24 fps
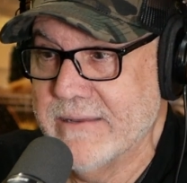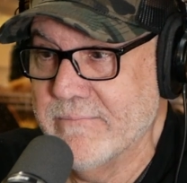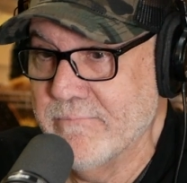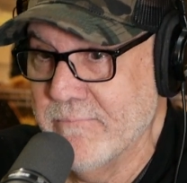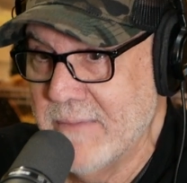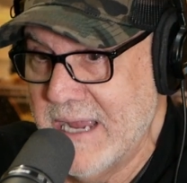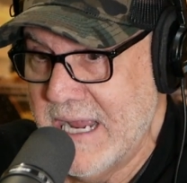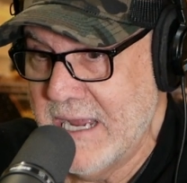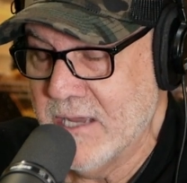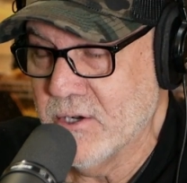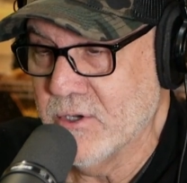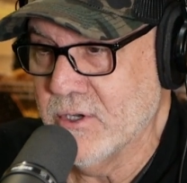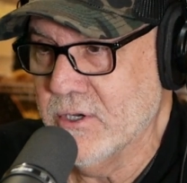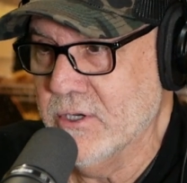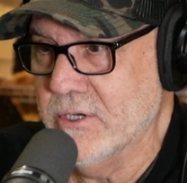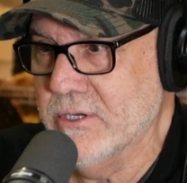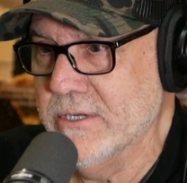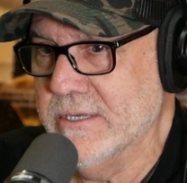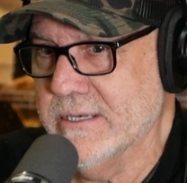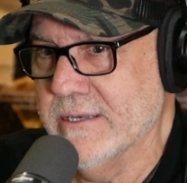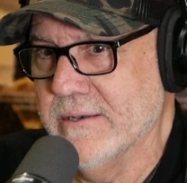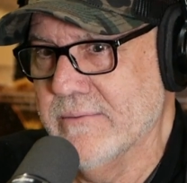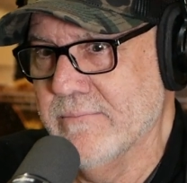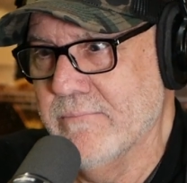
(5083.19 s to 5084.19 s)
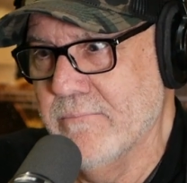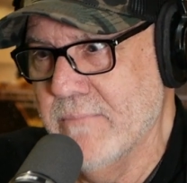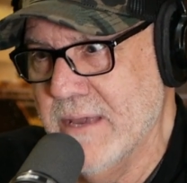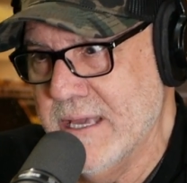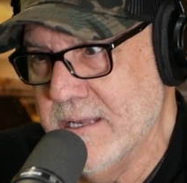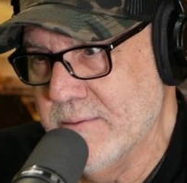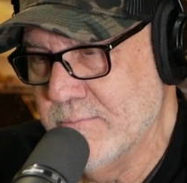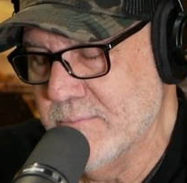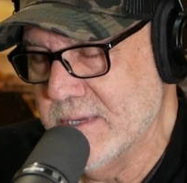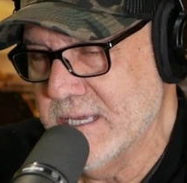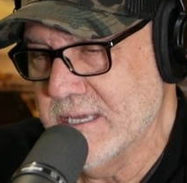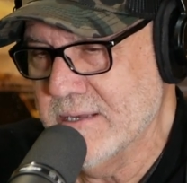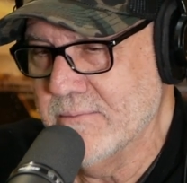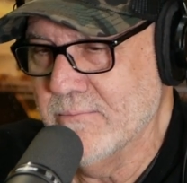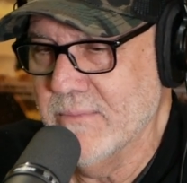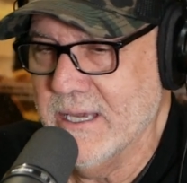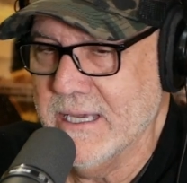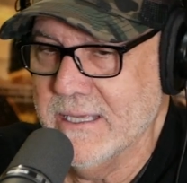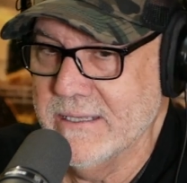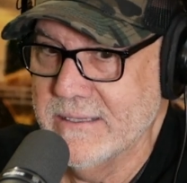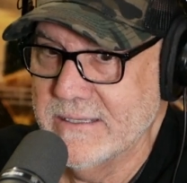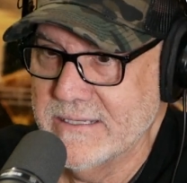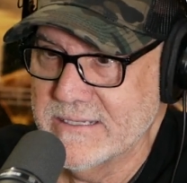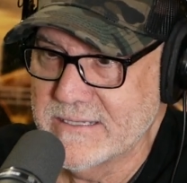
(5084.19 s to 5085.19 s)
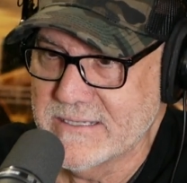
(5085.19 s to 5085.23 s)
and manhood and men being men.